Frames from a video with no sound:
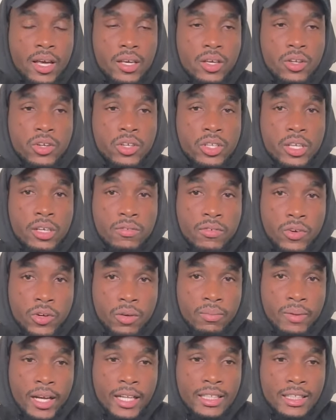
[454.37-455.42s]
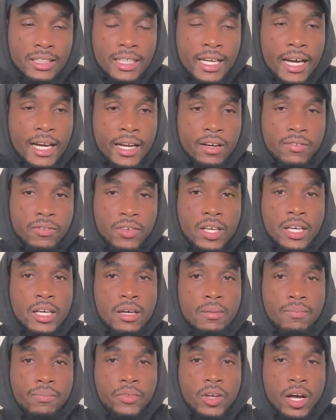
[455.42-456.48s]
You know, develop that side of
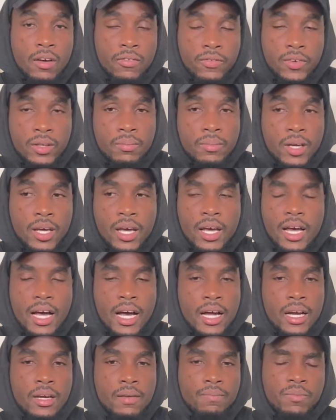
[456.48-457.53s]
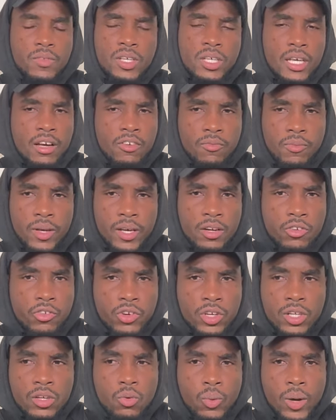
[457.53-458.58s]
game of him. And he have played
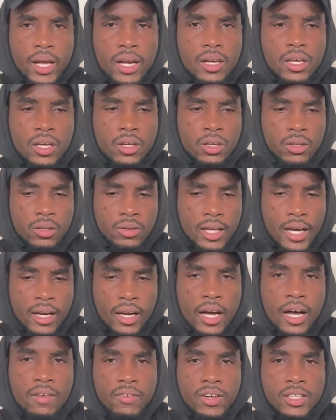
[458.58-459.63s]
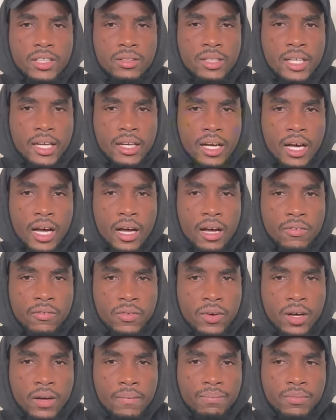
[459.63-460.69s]
really well, you know, that alpha that
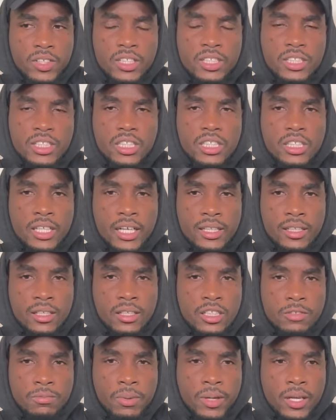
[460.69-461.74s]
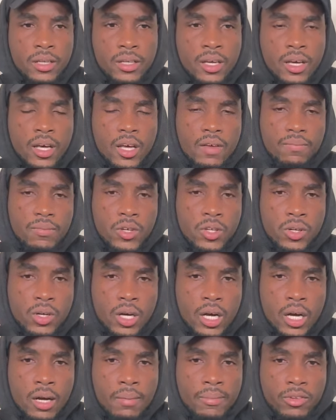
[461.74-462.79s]
a season that he spent, you know,
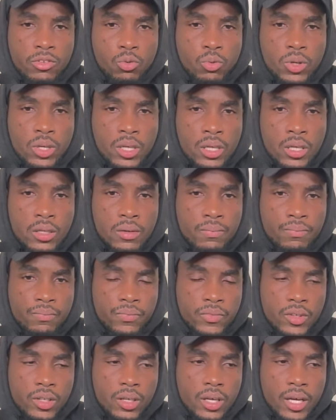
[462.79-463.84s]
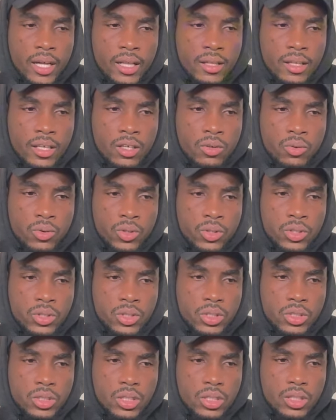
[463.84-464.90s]
um between I think it
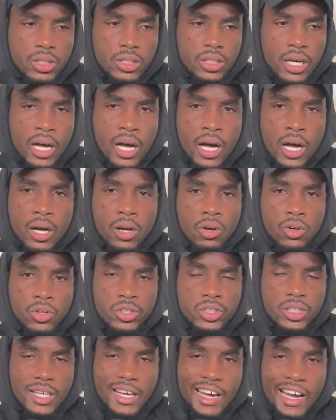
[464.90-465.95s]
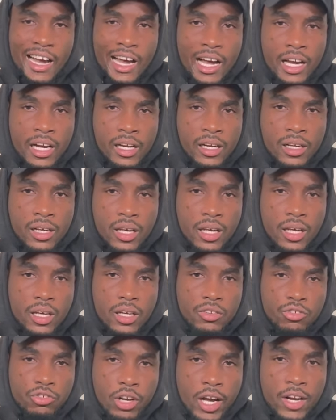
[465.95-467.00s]
was August and
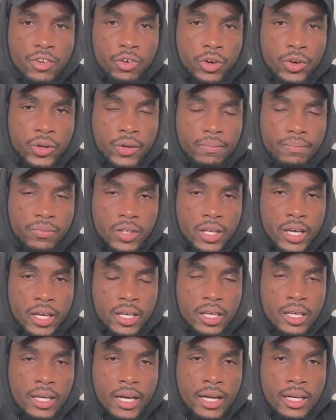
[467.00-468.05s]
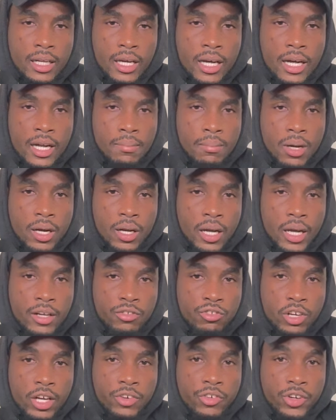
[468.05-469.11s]
January. Yeah, he got called back on
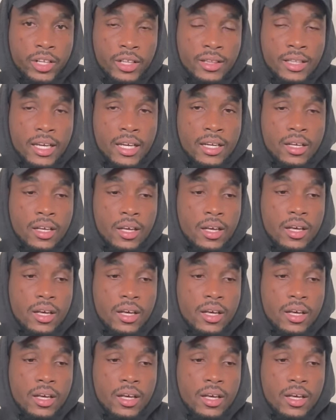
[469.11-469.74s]
January 10th